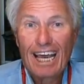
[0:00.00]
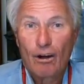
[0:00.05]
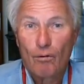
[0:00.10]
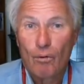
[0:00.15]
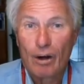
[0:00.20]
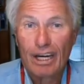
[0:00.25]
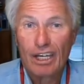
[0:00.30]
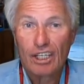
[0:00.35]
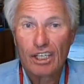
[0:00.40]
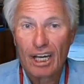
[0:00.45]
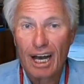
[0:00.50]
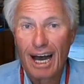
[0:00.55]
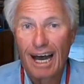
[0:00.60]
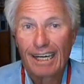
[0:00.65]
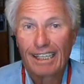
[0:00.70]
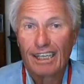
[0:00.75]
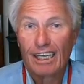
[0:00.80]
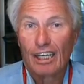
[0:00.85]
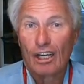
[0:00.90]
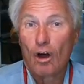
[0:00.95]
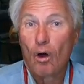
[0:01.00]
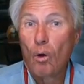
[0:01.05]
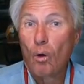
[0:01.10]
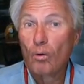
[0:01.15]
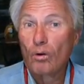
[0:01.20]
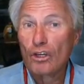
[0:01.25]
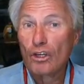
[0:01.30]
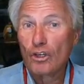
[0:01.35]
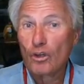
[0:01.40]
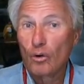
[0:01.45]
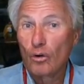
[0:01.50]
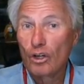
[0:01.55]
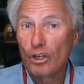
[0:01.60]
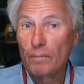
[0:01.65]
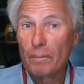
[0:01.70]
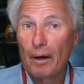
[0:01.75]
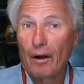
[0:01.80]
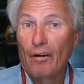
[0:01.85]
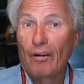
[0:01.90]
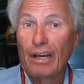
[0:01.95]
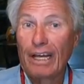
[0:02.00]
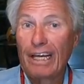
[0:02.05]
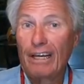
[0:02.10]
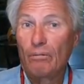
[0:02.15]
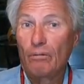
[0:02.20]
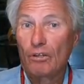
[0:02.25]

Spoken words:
And Ray Scott got a hold of George Perry.